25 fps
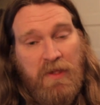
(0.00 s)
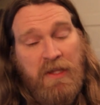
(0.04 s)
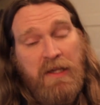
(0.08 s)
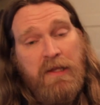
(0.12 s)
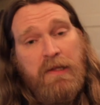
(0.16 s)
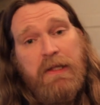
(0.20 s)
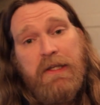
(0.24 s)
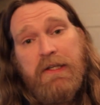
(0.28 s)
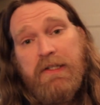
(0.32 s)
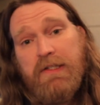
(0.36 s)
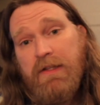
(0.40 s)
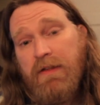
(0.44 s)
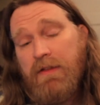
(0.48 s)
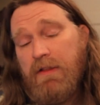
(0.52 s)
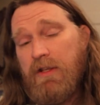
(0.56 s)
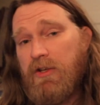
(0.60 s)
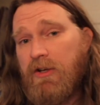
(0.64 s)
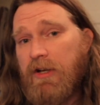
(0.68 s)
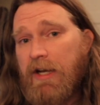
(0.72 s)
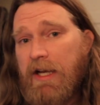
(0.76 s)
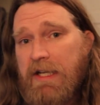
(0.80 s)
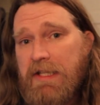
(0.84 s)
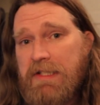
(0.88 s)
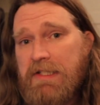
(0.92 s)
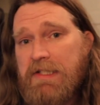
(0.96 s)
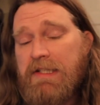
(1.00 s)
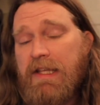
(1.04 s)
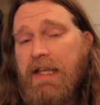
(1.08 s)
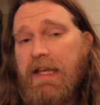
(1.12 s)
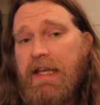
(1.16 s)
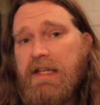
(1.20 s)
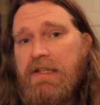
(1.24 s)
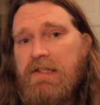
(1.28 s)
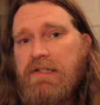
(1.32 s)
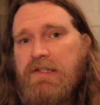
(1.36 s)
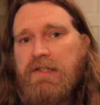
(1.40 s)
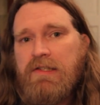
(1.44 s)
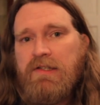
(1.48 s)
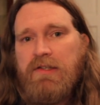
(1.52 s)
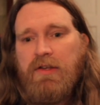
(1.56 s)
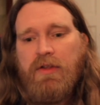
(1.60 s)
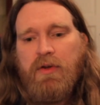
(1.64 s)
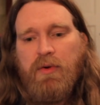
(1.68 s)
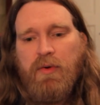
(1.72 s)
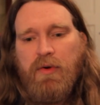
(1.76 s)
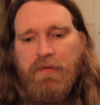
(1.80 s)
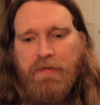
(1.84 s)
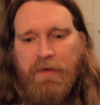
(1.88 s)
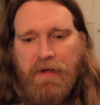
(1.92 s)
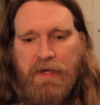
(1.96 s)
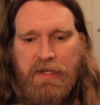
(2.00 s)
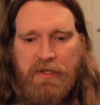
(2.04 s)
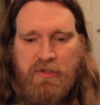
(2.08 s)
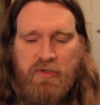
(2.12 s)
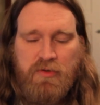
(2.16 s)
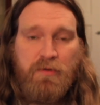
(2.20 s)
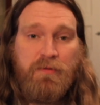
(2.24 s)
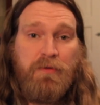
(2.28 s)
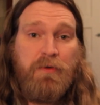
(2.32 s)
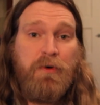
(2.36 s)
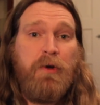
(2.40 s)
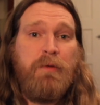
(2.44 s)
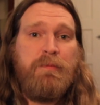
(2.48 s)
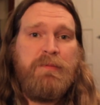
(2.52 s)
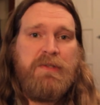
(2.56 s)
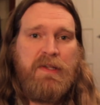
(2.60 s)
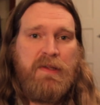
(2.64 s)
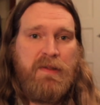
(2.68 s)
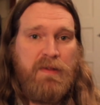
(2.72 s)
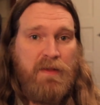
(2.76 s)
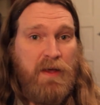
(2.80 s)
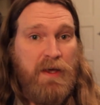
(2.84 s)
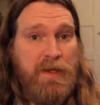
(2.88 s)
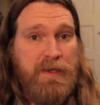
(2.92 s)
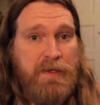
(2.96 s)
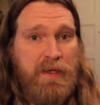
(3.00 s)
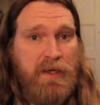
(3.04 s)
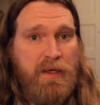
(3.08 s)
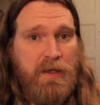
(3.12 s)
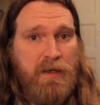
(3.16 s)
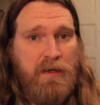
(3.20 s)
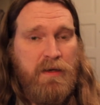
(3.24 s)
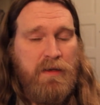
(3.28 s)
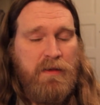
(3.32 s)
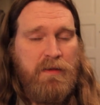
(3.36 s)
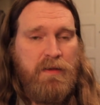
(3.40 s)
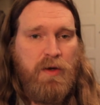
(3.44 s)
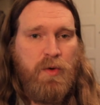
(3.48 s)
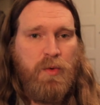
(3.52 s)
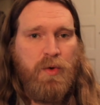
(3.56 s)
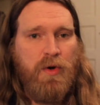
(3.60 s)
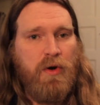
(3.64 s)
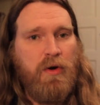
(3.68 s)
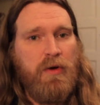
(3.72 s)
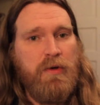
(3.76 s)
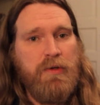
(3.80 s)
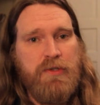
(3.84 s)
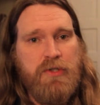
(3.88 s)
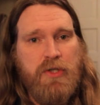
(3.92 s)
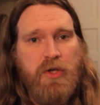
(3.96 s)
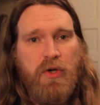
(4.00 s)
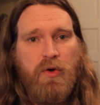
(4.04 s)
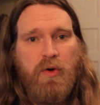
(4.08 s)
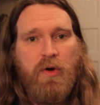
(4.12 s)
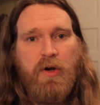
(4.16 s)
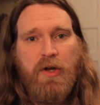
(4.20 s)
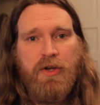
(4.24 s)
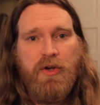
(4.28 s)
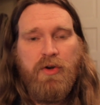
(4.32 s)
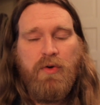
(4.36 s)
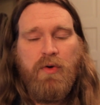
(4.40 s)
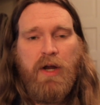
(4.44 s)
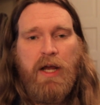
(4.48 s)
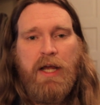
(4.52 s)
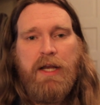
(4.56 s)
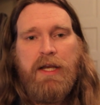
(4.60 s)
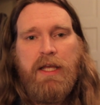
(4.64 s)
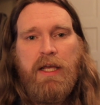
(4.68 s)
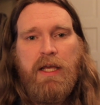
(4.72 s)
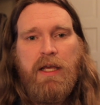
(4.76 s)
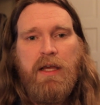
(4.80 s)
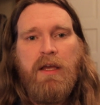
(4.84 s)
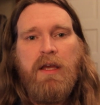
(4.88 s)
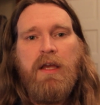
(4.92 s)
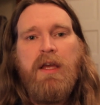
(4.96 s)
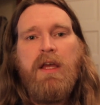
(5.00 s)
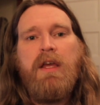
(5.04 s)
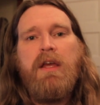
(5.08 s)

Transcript: at least in the United States, so there were financial firms in London that were also underwriting